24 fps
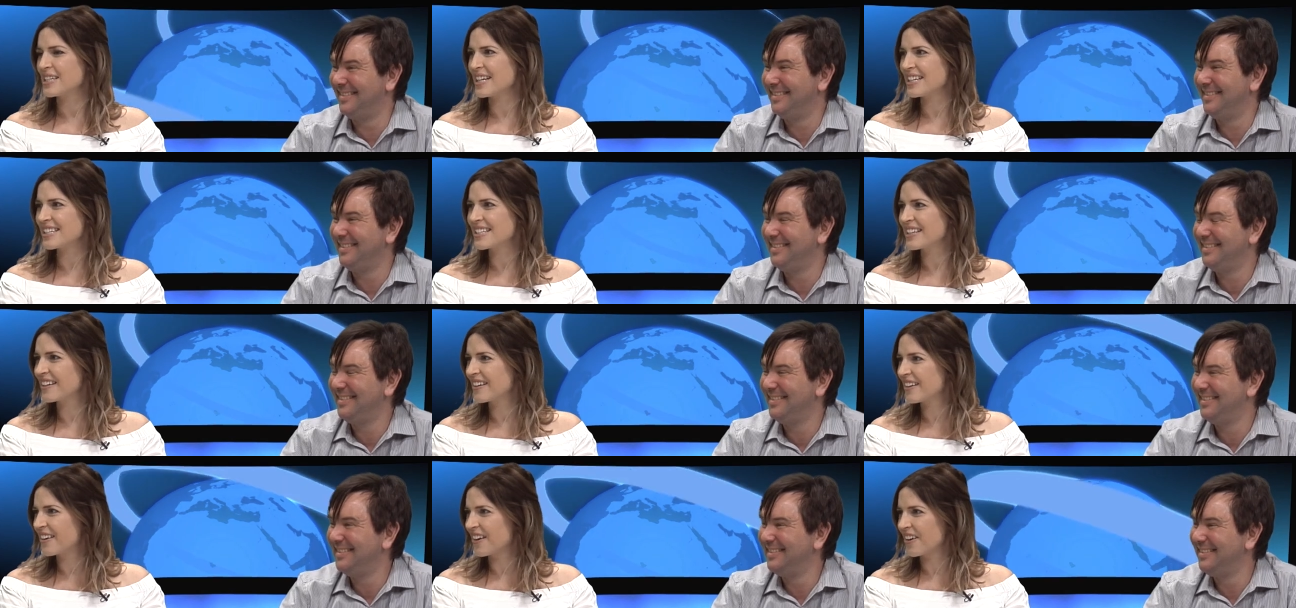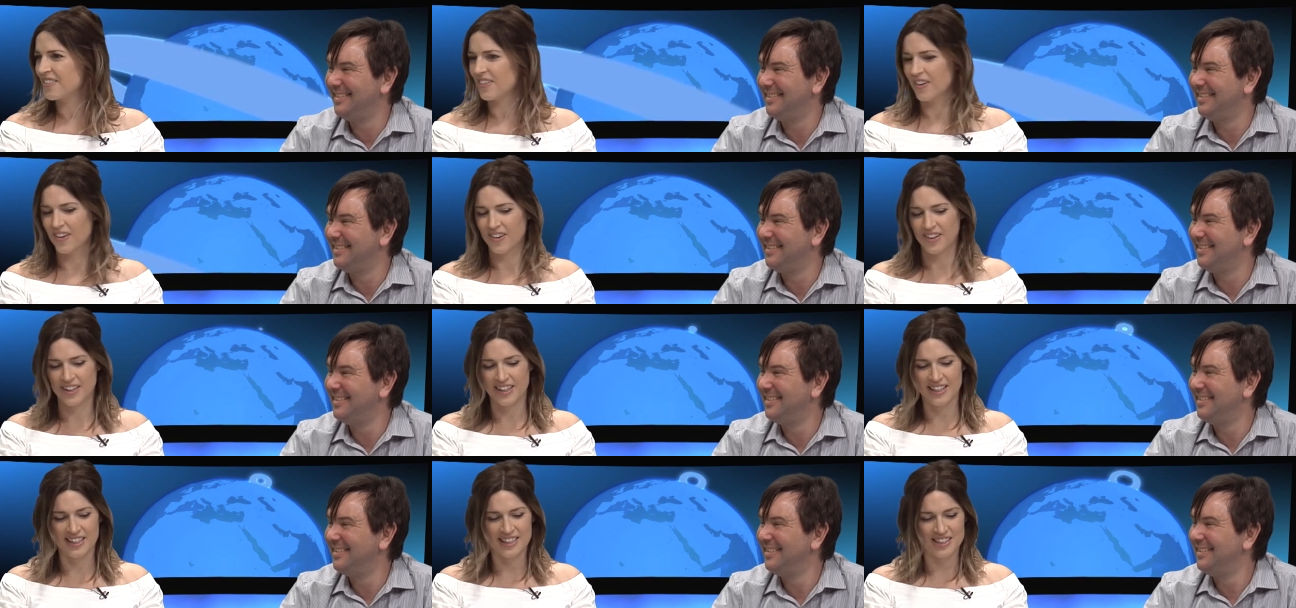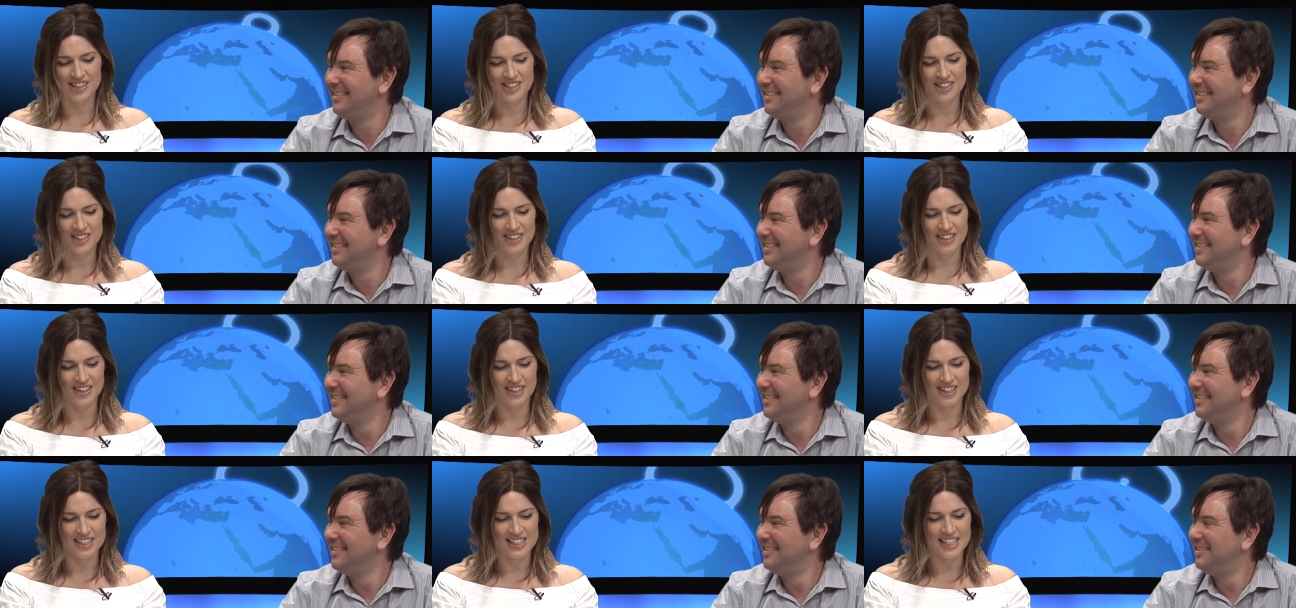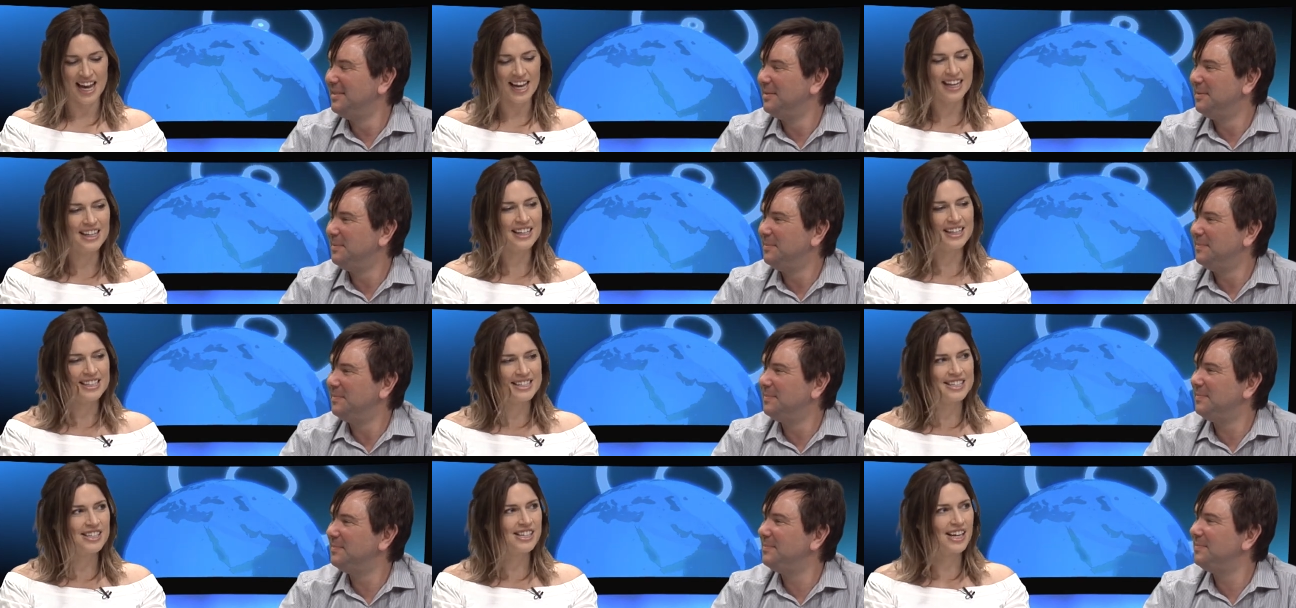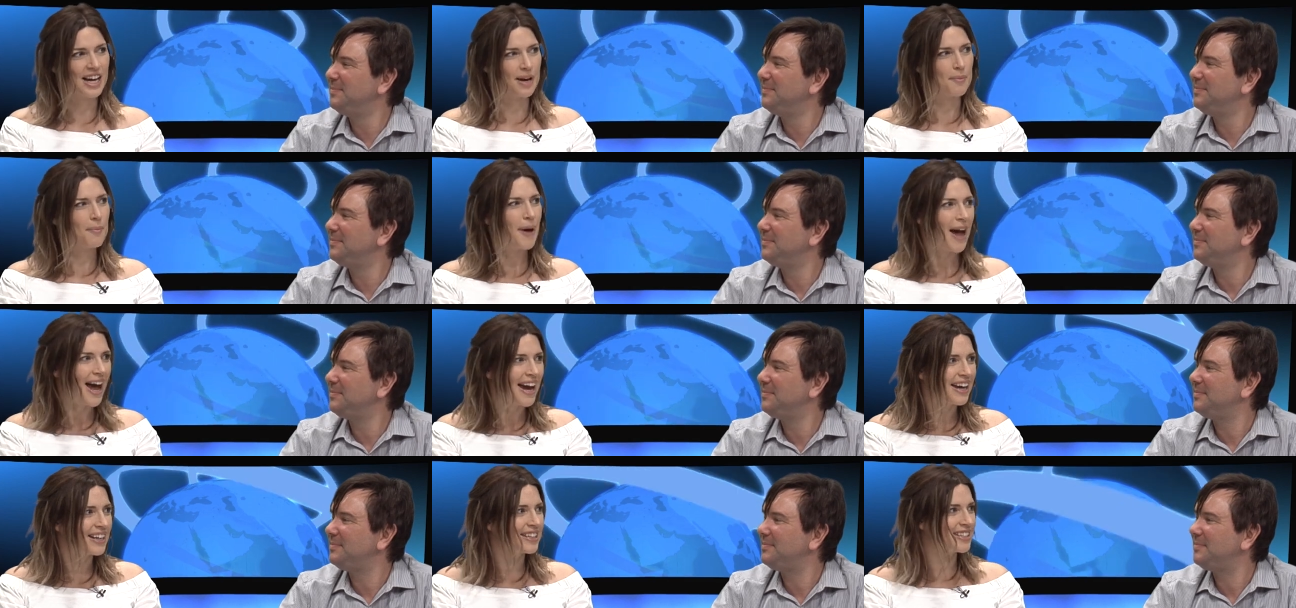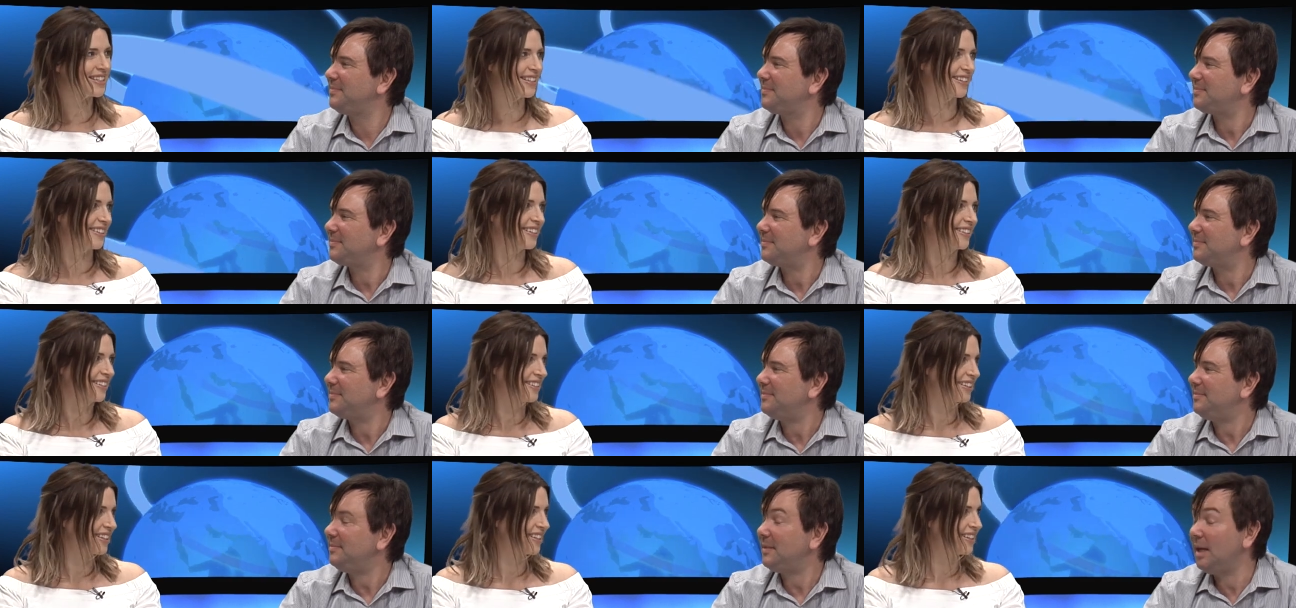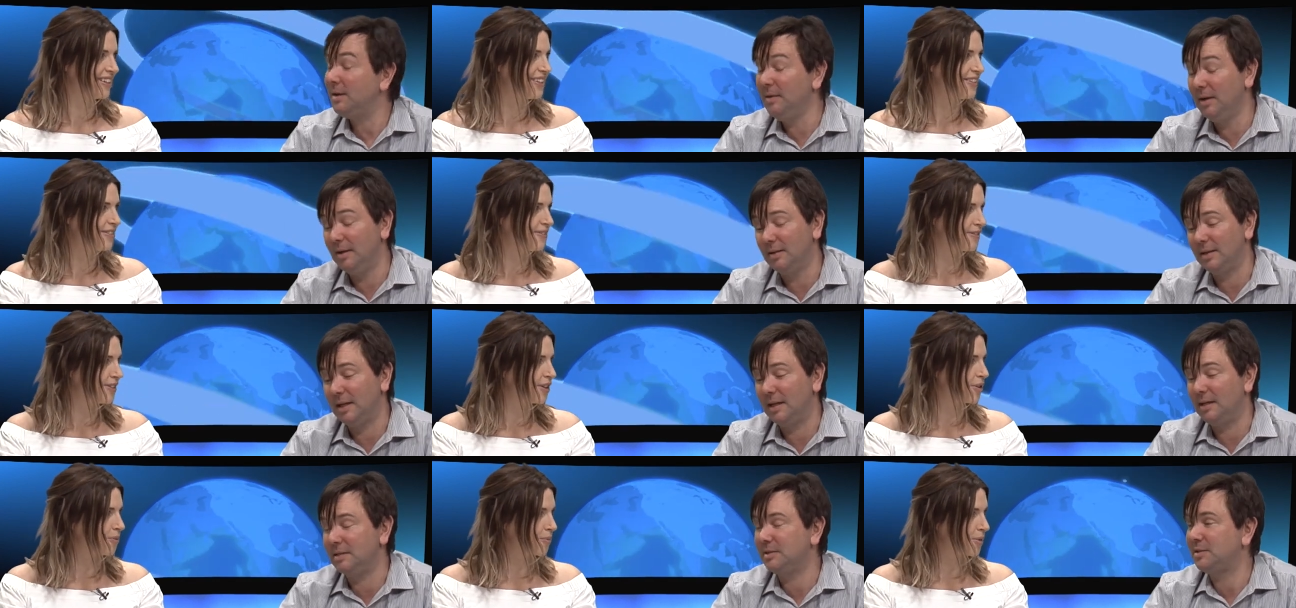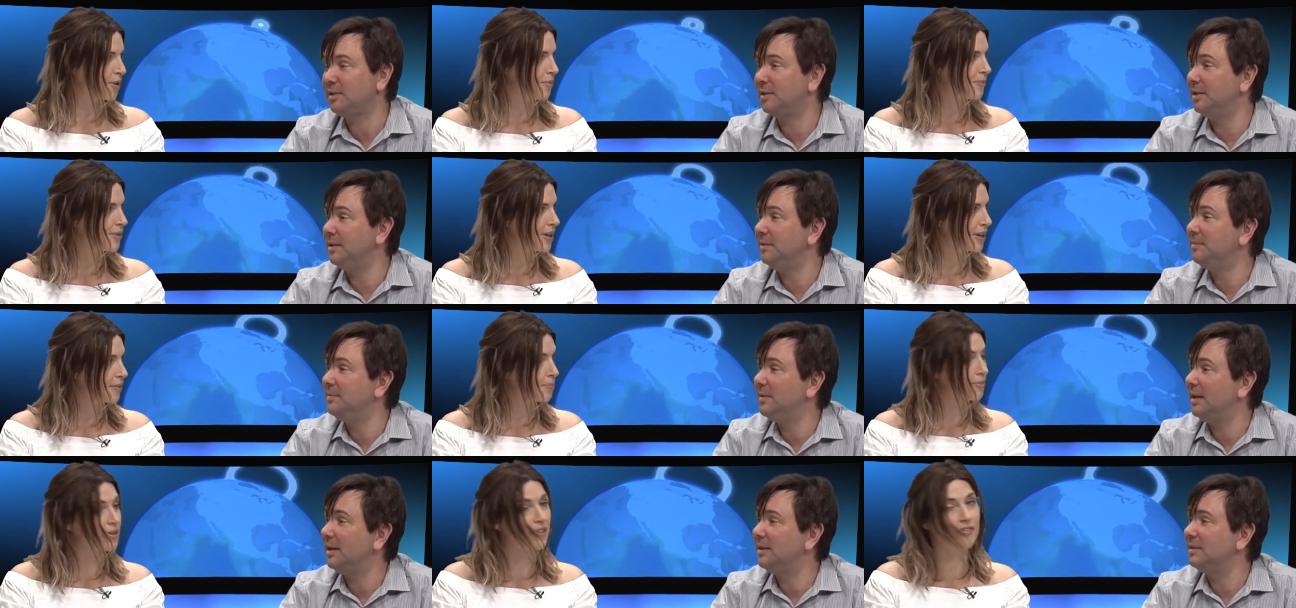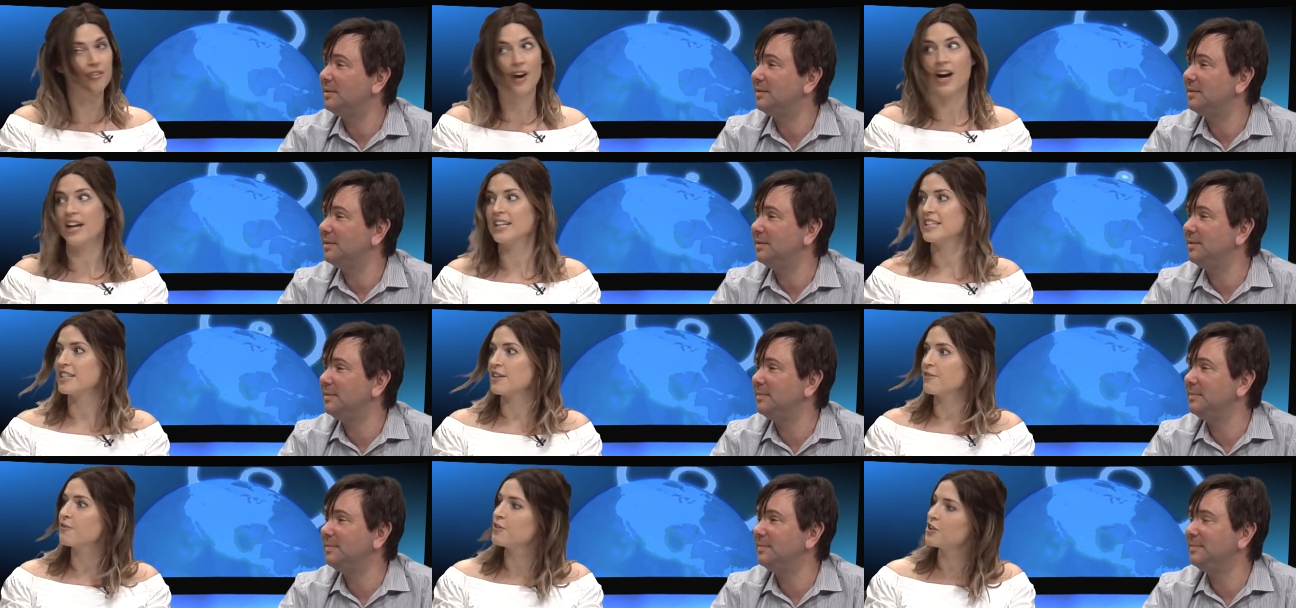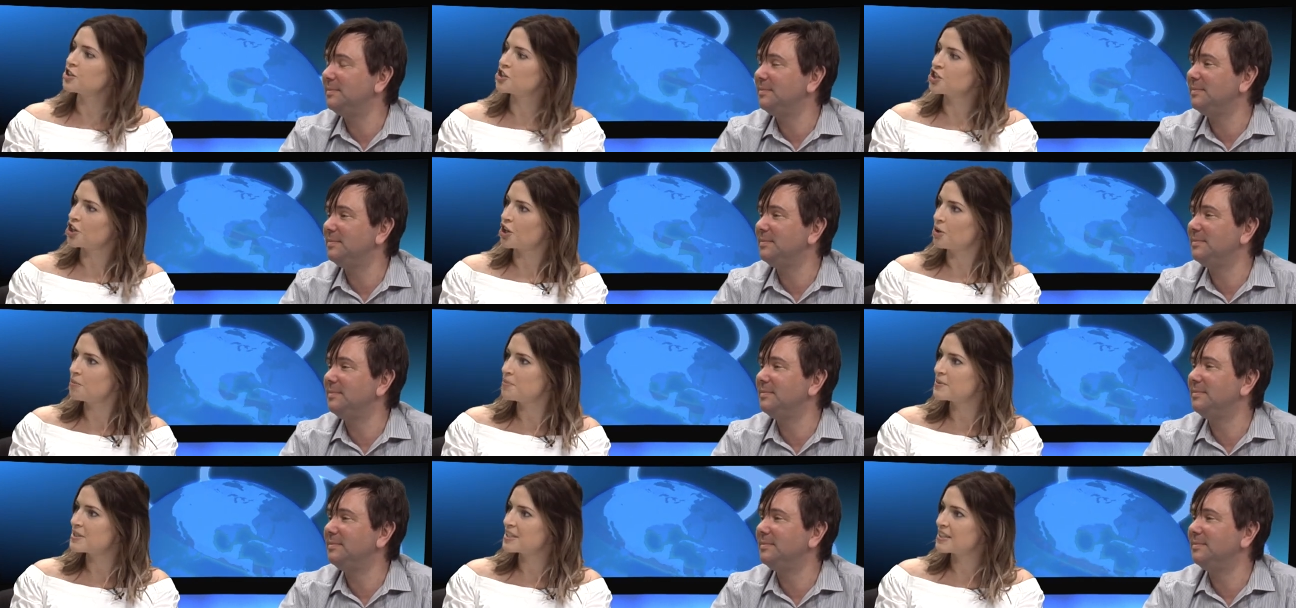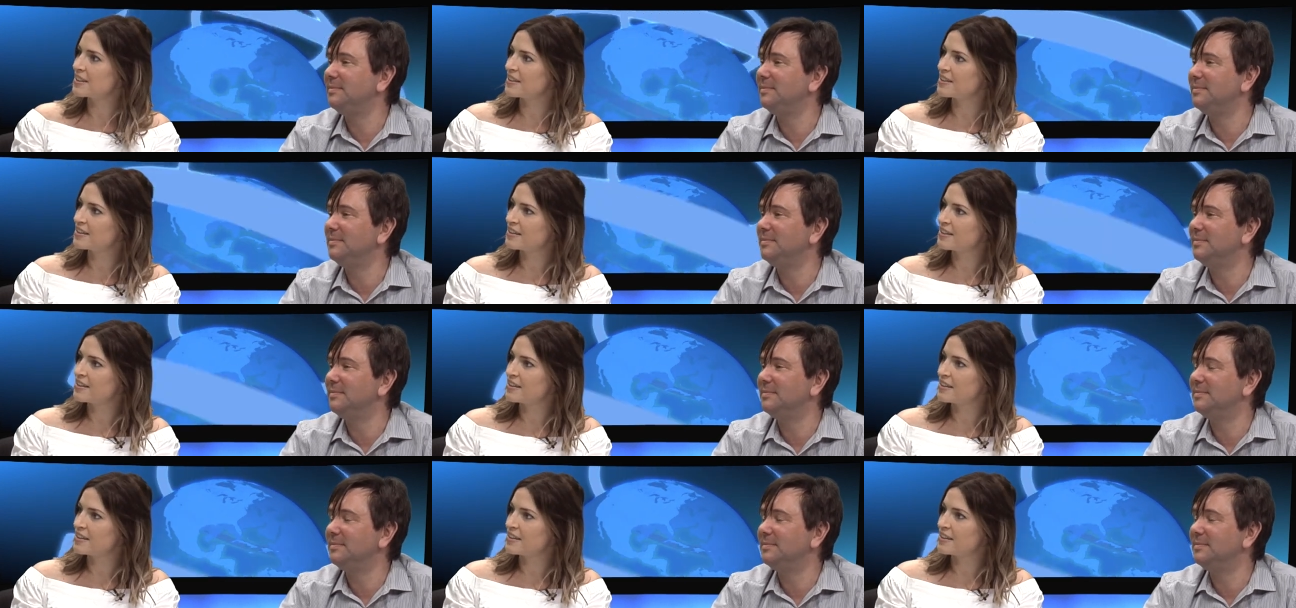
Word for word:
Speaker 1: doesn't go wrong at these shows? At least you get paid to, you know, oh, film them. That provides just, a few jobs. Mm. I